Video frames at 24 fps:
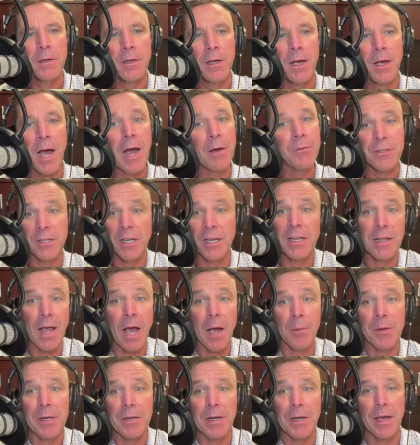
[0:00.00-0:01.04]
I've seen. I
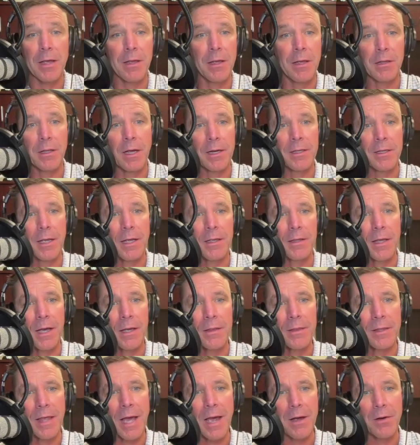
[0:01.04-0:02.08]
mean,
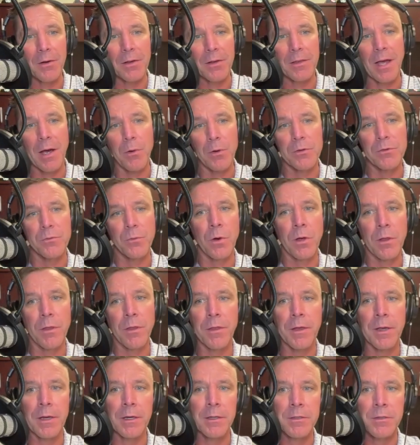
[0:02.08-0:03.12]
that was one
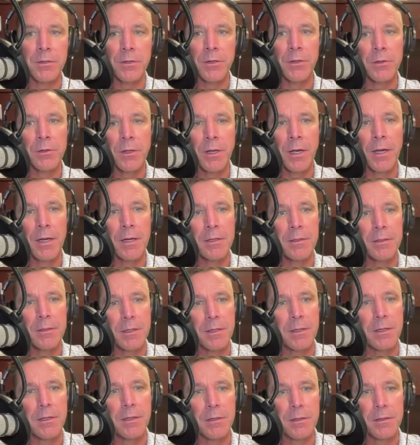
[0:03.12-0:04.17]
thing too. Like
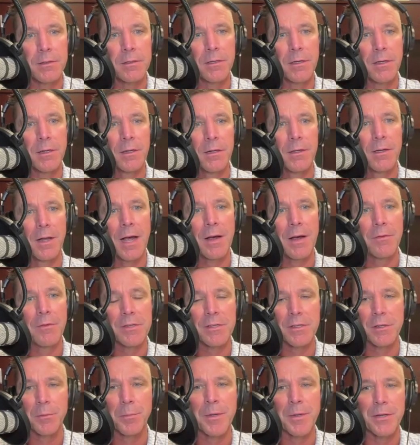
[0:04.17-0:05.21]
to obviously
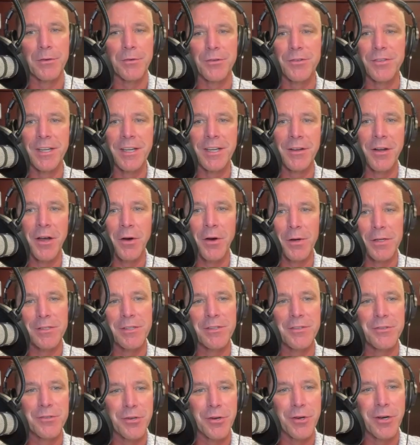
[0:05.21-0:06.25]
the pitchers didn't always
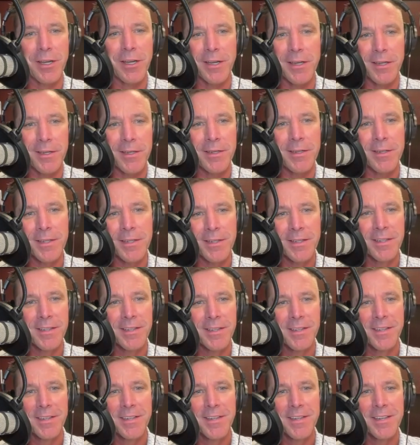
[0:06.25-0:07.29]
enjoy it.
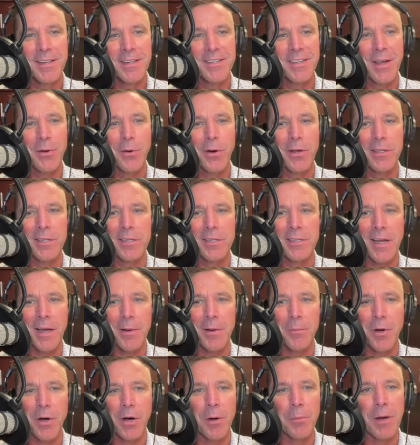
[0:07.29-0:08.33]
Yeah, because they want the same
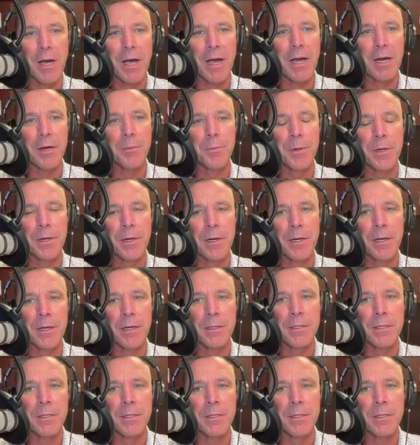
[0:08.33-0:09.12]
ball back. But